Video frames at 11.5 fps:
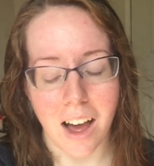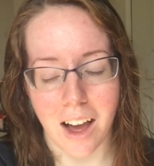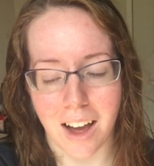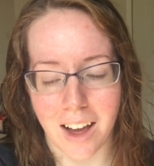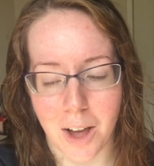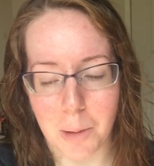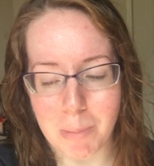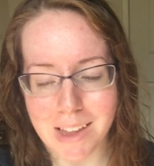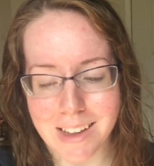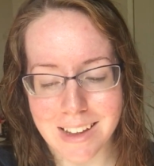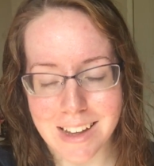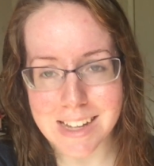Um,
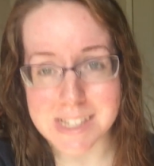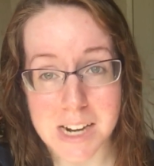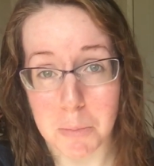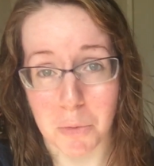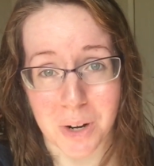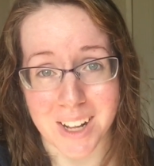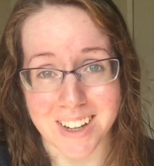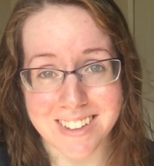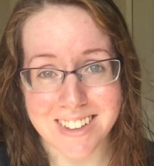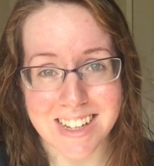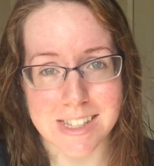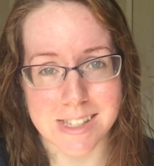it's not morning.
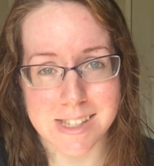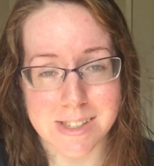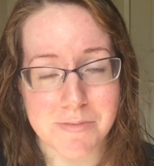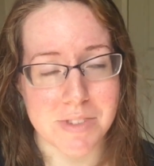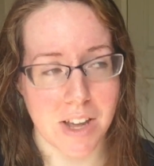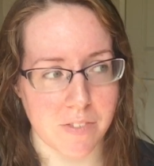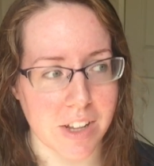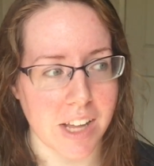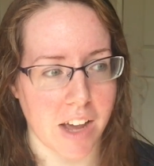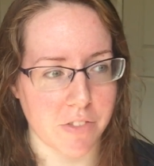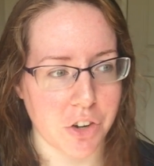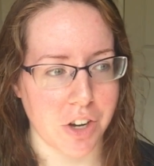It's definitely
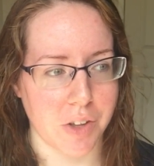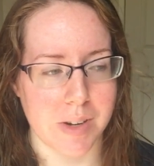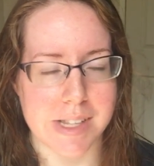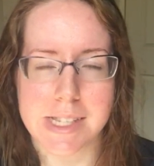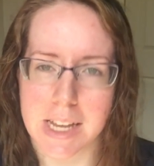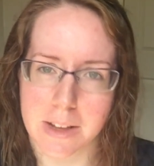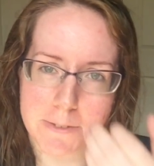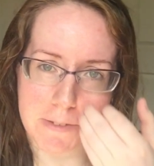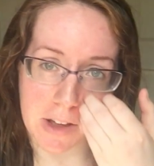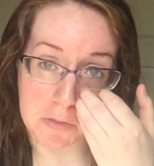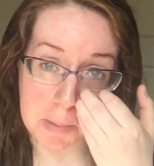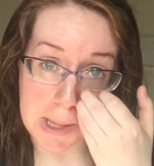afternoon. It's like
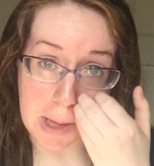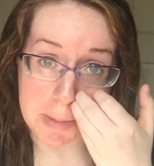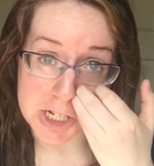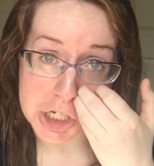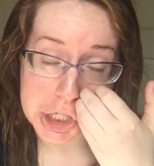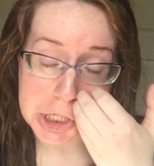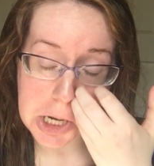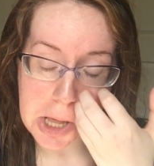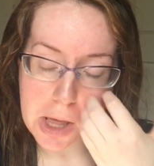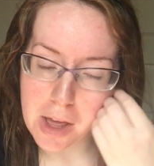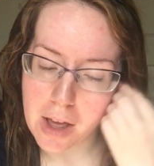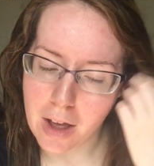5 p.m.-ish.
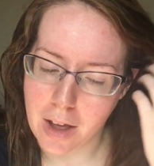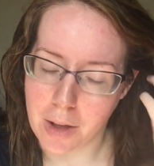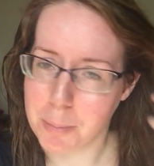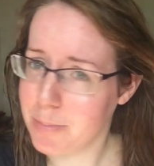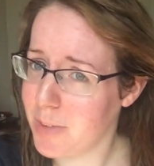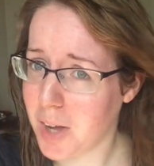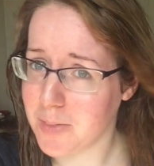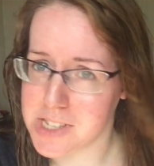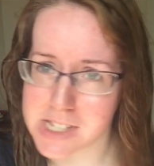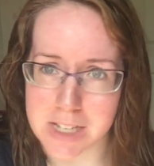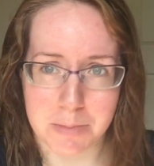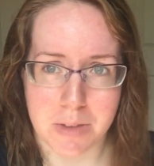Um,
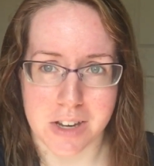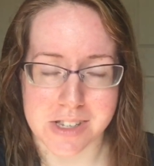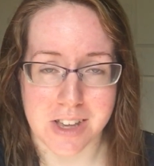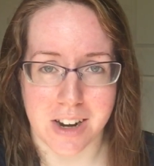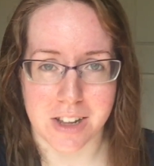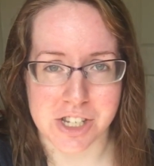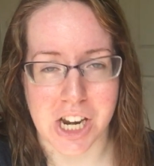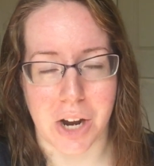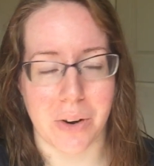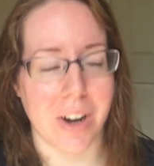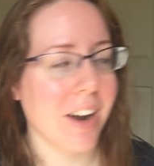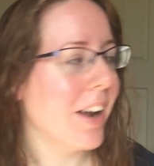obviously, I just got out of the
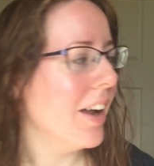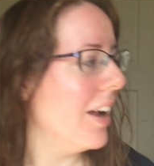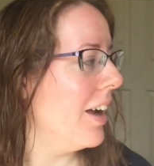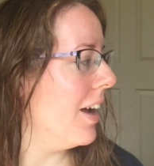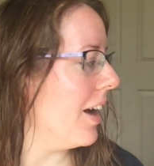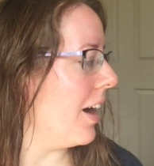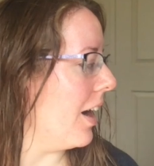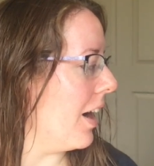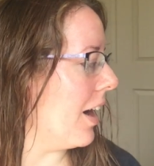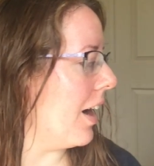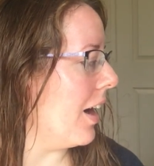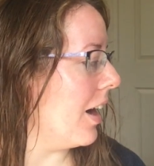shower.
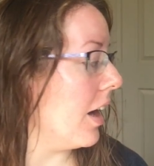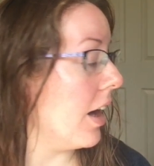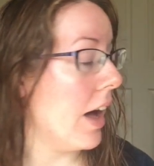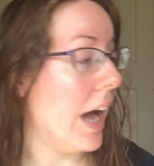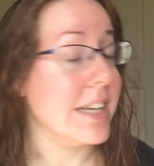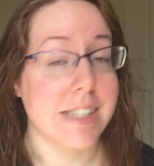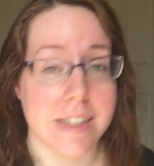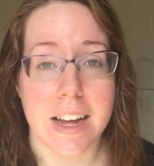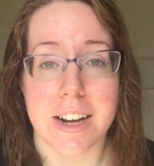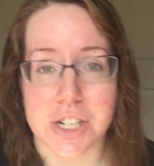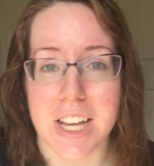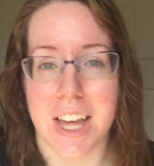Uh, I did actually